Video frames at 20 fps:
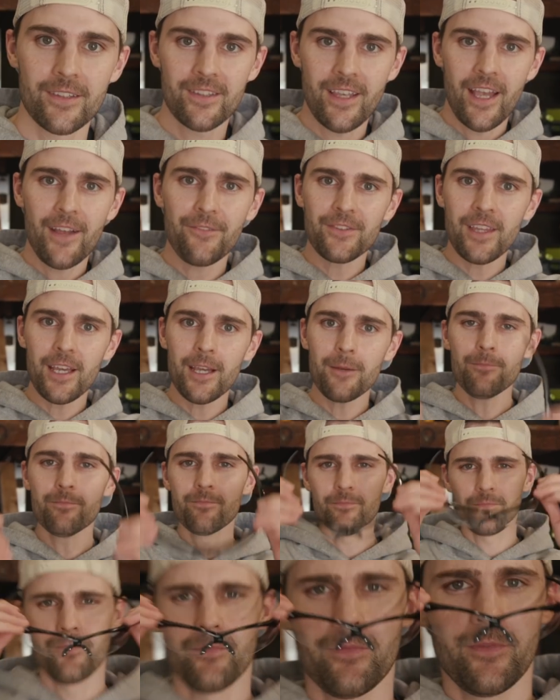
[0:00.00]
Safety,
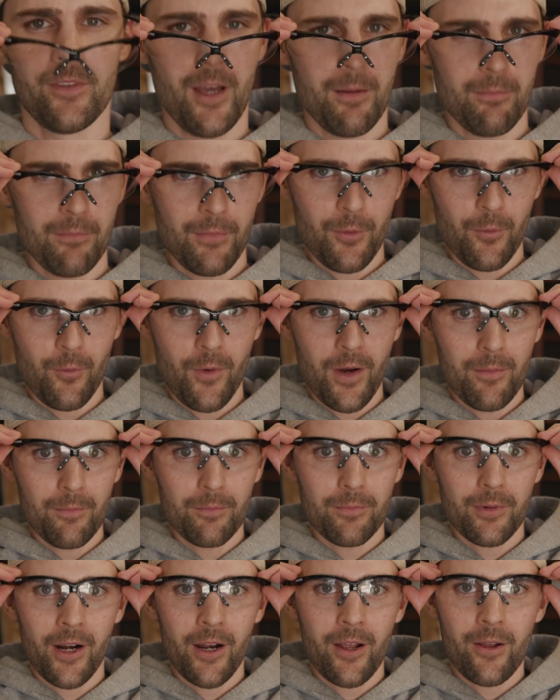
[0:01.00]
number
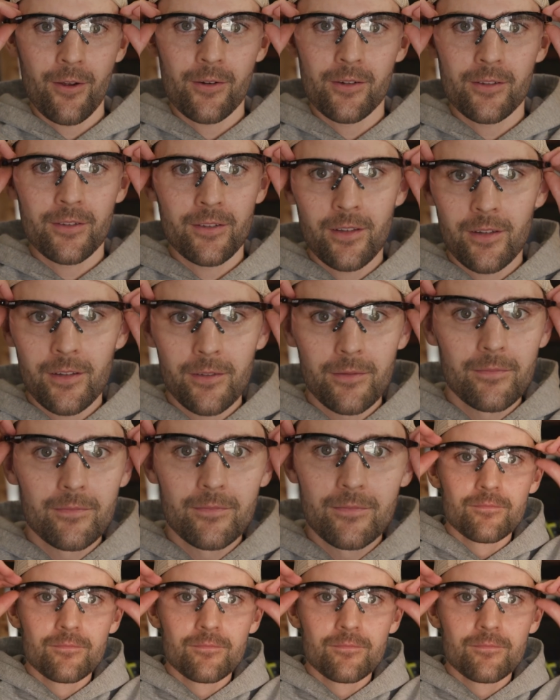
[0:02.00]
one priority.